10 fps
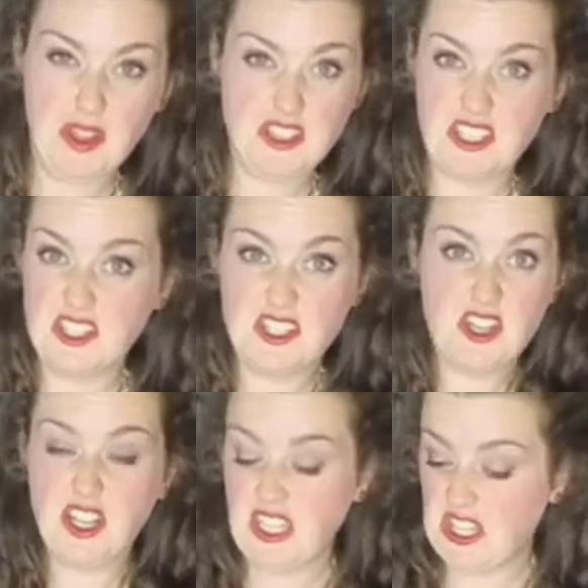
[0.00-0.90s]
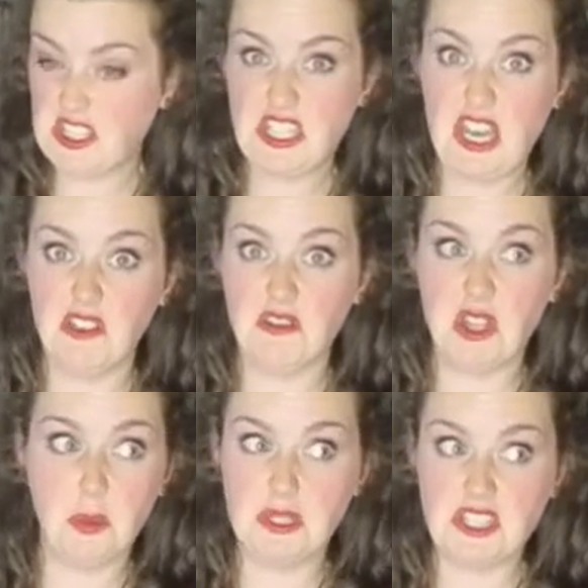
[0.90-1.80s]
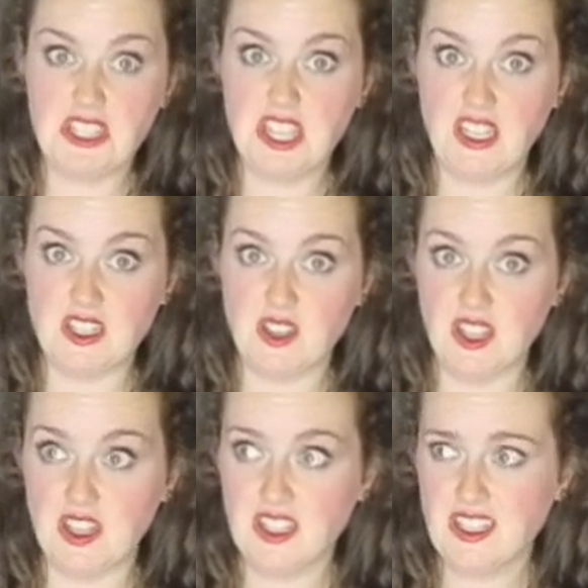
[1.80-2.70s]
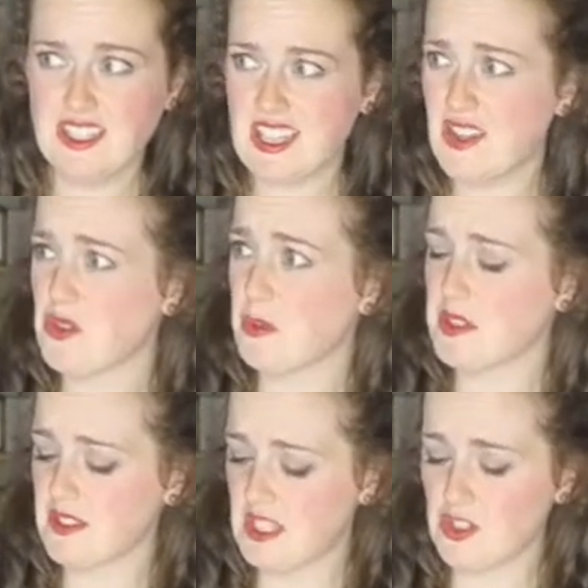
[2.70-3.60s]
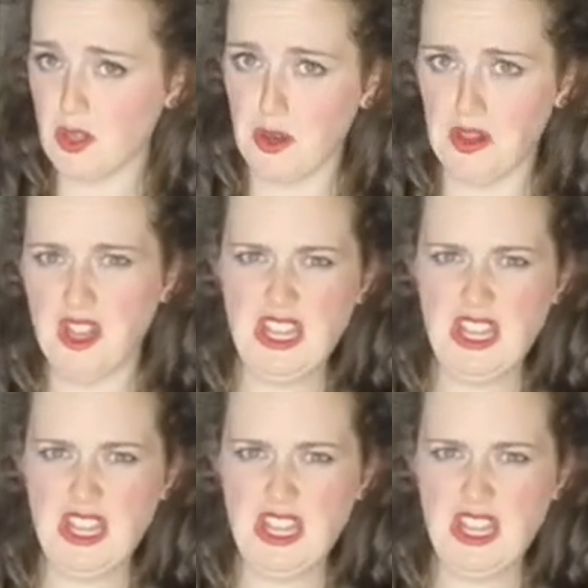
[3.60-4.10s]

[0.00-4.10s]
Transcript: this is. I guess 10. They normally say 10, don't they? 10 drops of essential oil.